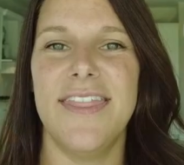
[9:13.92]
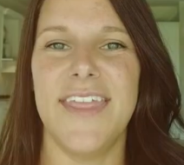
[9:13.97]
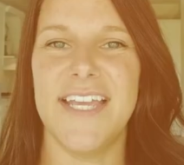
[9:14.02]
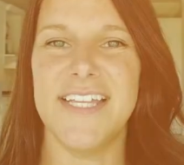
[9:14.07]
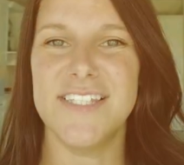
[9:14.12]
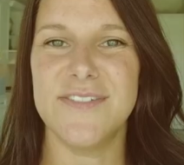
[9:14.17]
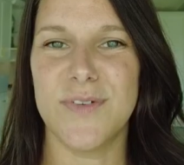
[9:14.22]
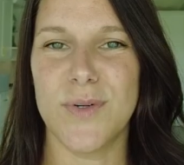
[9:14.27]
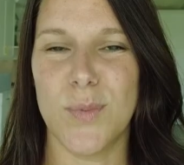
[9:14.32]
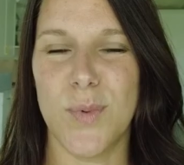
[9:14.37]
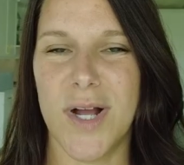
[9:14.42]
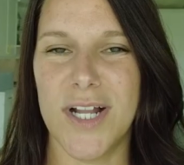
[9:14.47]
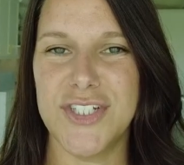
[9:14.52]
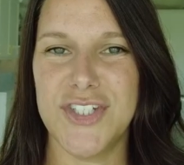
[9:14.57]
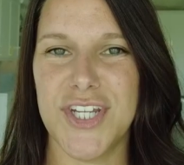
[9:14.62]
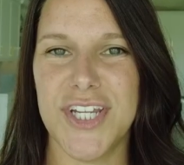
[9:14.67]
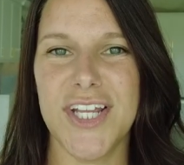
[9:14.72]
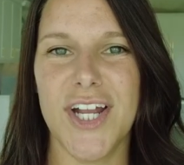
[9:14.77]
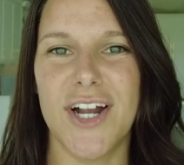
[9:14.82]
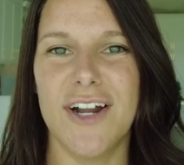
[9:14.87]
Thanks for
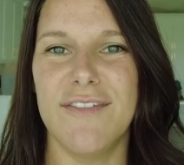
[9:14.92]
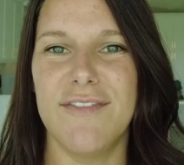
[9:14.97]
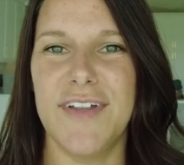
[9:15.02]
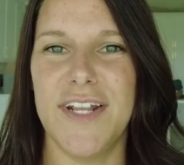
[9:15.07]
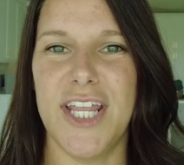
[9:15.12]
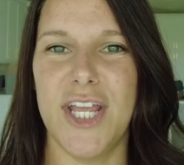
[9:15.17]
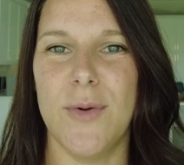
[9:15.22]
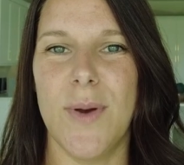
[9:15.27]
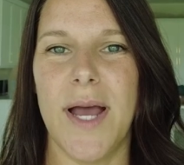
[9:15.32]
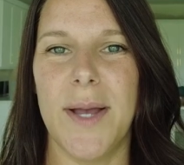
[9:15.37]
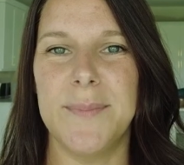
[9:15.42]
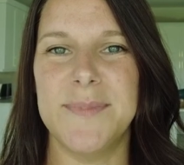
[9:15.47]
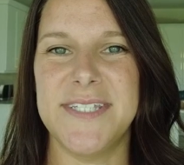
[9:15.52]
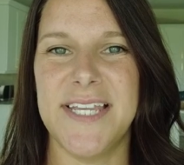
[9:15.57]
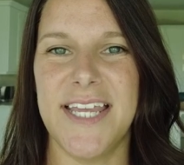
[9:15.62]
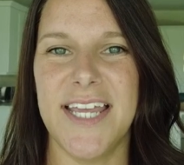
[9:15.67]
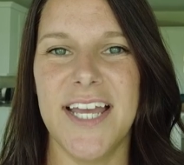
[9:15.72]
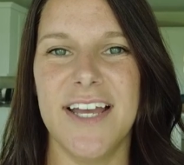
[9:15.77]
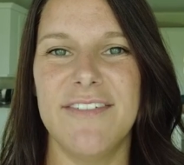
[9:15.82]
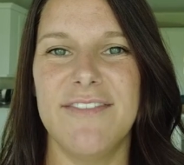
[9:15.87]
watching our video
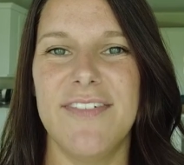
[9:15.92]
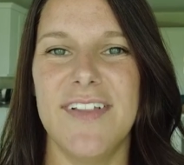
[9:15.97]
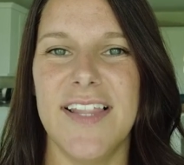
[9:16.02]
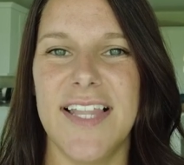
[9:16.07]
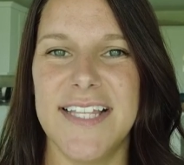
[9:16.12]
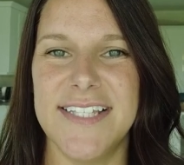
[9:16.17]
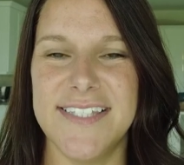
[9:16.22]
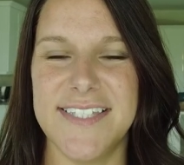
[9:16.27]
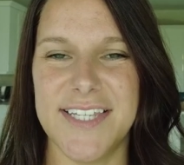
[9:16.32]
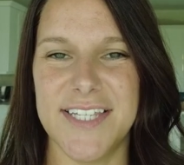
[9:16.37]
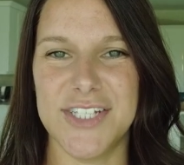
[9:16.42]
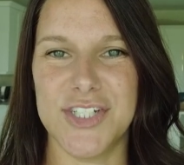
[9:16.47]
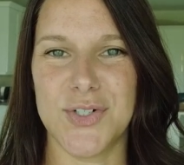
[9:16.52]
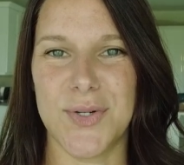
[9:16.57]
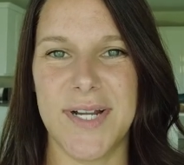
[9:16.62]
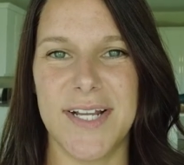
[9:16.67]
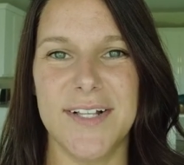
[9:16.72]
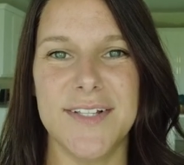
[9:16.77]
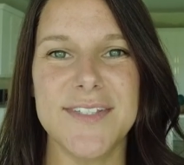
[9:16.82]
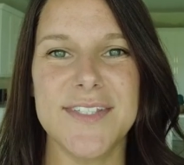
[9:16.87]
update of Valencia
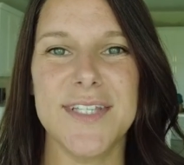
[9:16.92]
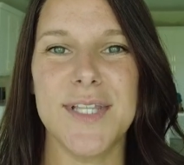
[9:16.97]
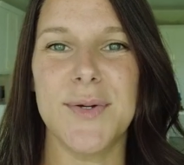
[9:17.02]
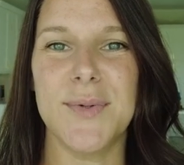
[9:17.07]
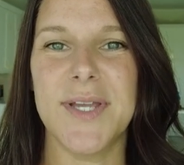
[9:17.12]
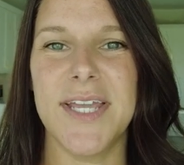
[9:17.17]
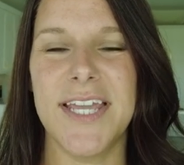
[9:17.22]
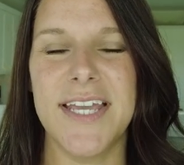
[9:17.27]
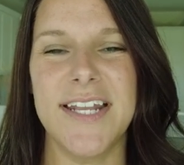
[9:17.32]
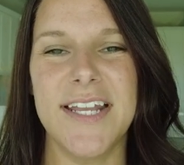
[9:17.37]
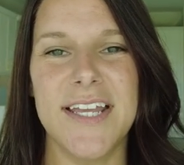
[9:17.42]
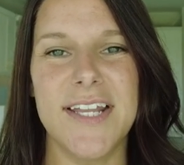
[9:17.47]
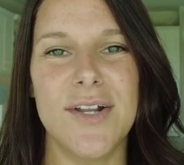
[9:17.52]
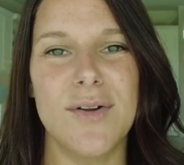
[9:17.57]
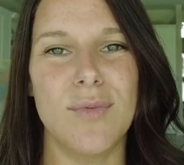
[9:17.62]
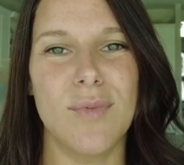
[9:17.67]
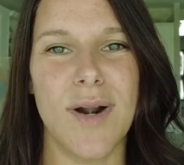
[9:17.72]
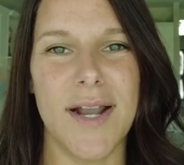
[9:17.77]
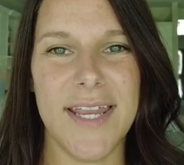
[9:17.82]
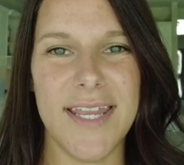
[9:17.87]
Trails,
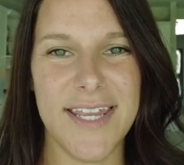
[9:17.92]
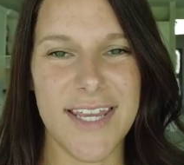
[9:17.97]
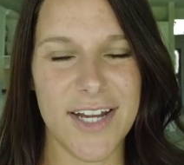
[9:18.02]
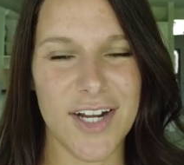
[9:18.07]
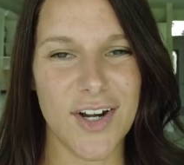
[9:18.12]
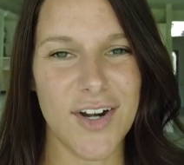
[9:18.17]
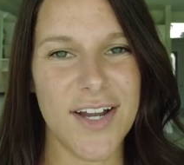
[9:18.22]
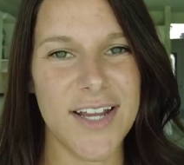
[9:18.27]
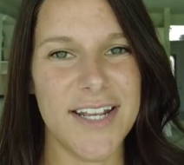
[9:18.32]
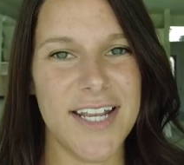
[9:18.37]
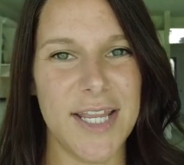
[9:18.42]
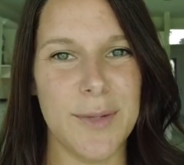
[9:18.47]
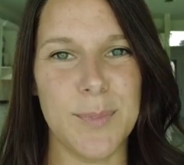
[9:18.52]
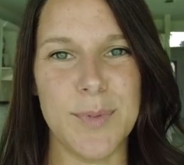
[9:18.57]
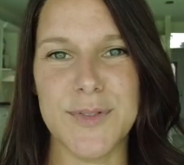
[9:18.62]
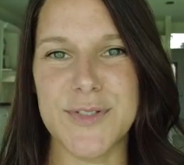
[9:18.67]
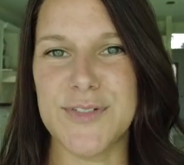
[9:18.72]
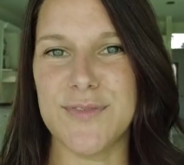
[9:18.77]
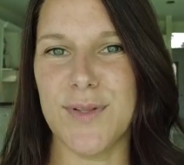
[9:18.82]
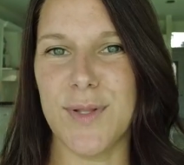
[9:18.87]
located right here in
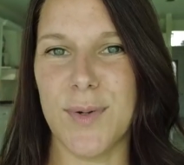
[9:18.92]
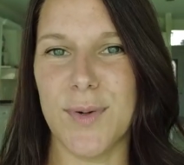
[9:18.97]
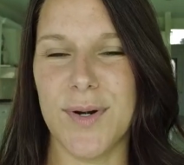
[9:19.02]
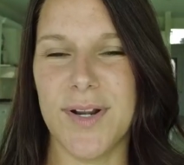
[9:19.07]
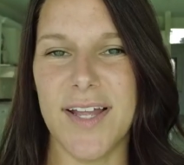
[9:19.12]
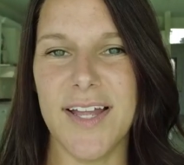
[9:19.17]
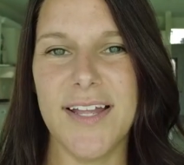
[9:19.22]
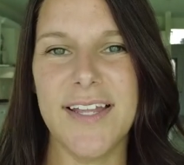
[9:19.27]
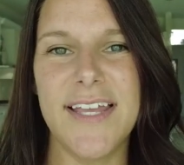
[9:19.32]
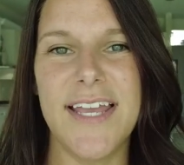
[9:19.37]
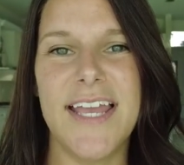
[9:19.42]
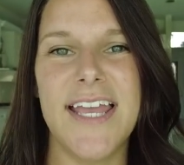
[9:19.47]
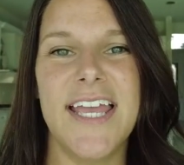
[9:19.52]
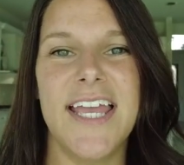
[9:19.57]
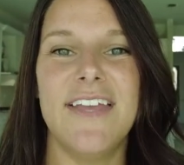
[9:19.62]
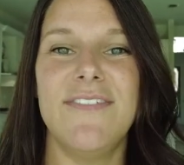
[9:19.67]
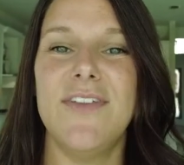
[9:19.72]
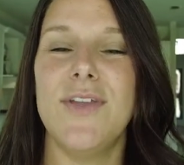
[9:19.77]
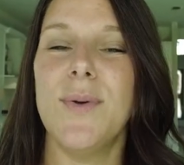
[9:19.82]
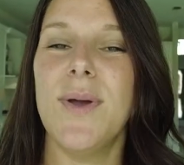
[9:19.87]
Naples, Florida.
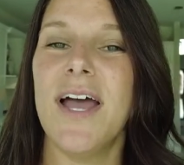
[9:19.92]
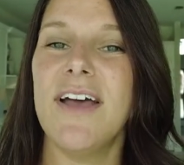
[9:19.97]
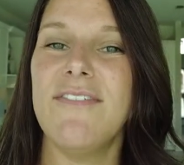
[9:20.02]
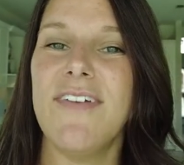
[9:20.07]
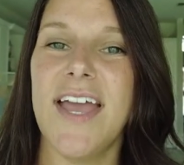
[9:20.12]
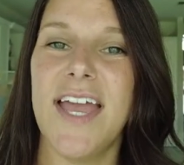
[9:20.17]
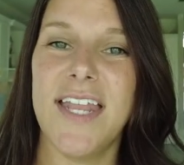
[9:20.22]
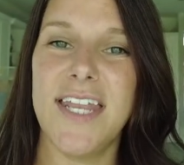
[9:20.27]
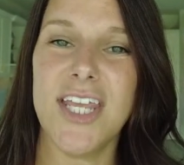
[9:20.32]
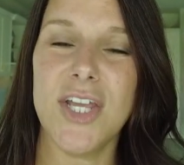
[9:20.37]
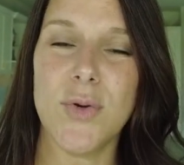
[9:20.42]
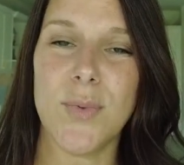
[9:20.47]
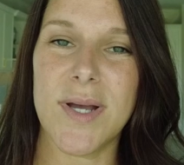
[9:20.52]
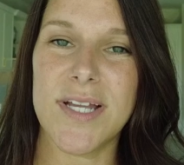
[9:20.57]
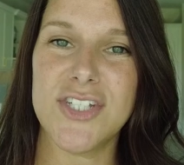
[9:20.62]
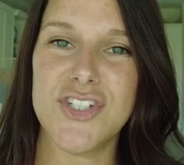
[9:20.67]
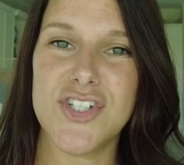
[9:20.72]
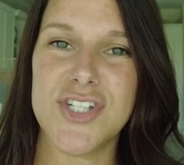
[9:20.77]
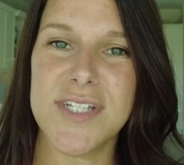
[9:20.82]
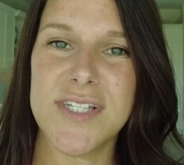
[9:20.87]
If you have any
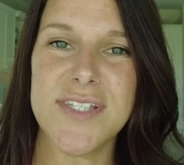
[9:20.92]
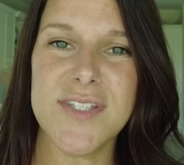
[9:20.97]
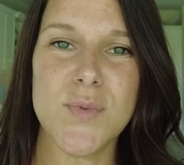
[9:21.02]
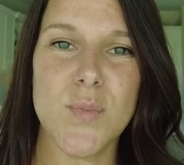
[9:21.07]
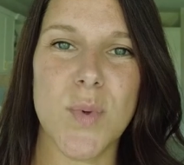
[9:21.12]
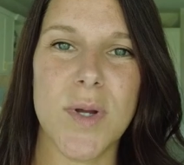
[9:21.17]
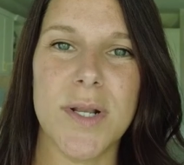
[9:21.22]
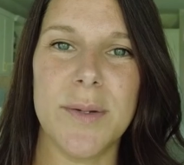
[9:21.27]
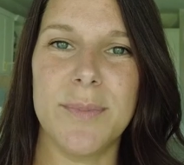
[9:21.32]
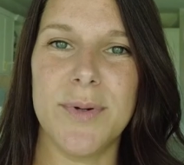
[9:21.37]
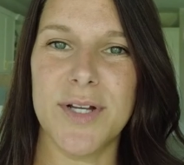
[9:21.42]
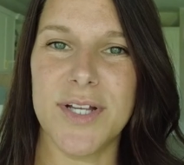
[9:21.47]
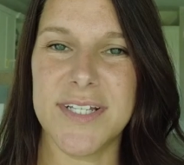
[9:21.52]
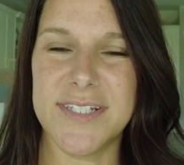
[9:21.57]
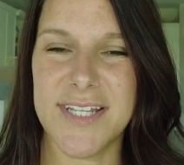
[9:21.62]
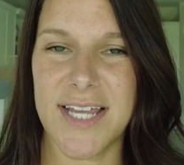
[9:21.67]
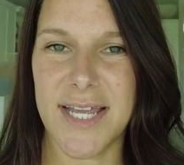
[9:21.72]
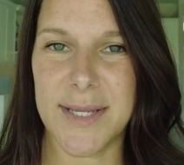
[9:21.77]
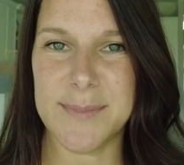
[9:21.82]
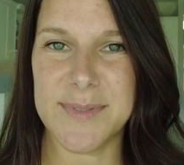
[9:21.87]
questions, want to book a
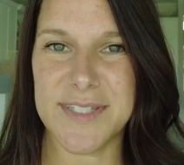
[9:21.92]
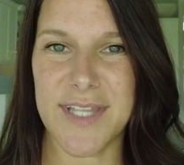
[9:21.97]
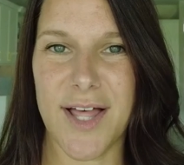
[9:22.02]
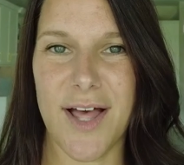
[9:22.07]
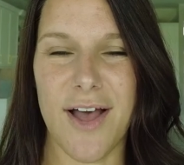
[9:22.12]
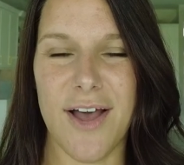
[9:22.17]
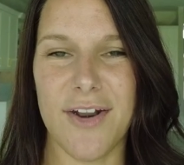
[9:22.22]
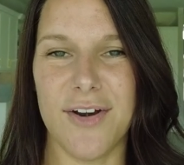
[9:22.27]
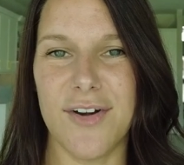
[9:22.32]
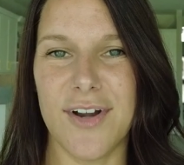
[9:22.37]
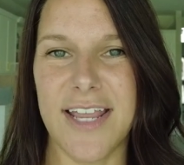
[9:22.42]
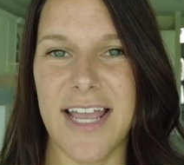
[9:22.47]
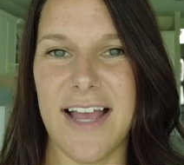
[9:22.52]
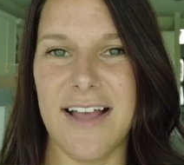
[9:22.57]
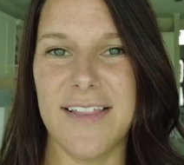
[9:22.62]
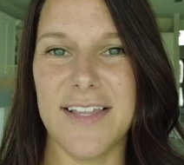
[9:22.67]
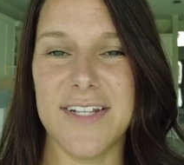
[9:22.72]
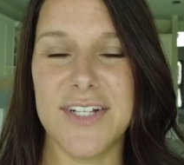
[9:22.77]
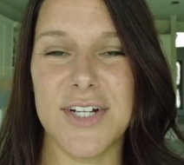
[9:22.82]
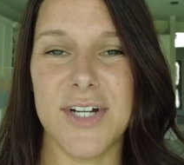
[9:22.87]
time slot on our
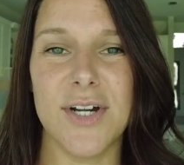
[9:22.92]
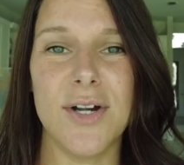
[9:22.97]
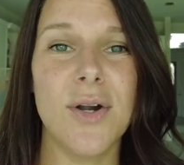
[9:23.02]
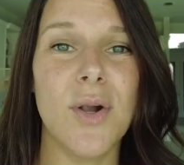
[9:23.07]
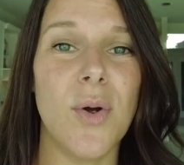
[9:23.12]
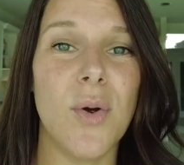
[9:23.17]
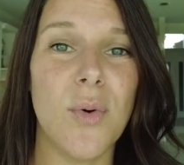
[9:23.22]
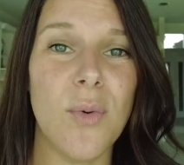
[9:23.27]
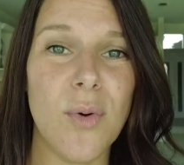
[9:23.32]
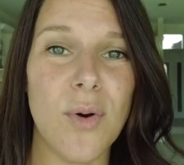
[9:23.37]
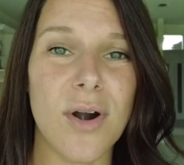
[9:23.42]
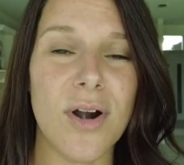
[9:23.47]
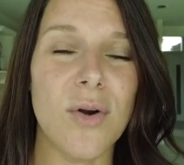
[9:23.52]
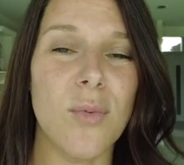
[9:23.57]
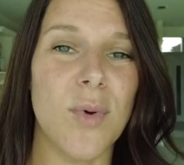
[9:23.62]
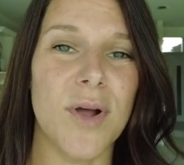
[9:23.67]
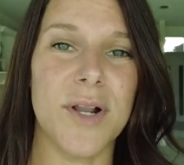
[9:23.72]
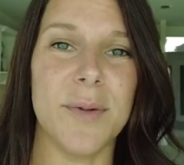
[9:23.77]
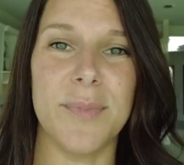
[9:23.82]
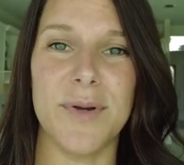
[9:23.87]
calendar, or
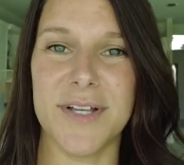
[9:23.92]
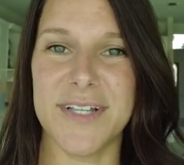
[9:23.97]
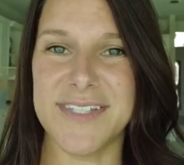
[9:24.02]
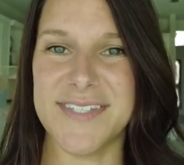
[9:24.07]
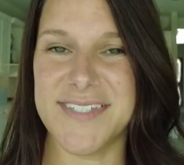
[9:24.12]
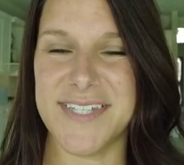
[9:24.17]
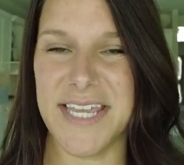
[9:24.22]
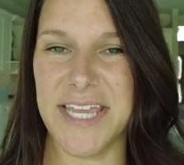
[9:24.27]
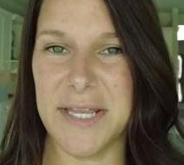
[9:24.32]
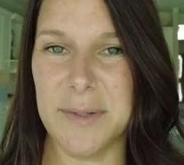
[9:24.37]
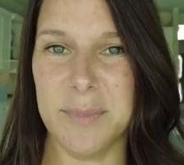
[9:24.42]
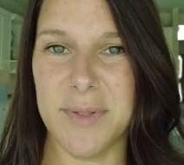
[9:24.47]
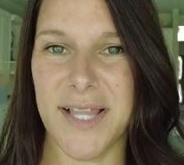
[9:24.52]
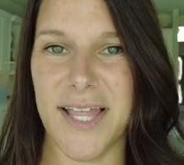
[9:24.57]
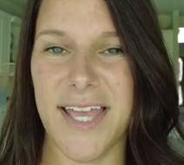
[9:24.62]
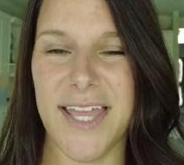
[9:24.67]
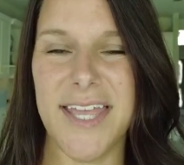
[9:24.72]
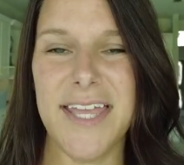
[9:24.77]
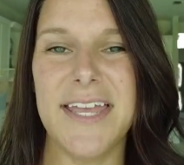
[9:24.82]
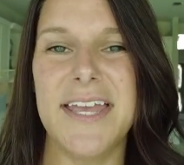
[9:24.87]
want to book a stay and
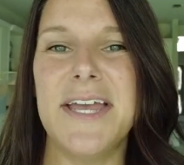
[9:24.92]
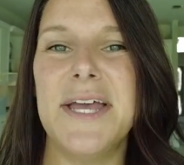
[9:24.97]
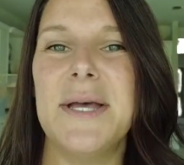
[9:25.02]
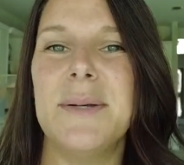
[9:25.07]
play,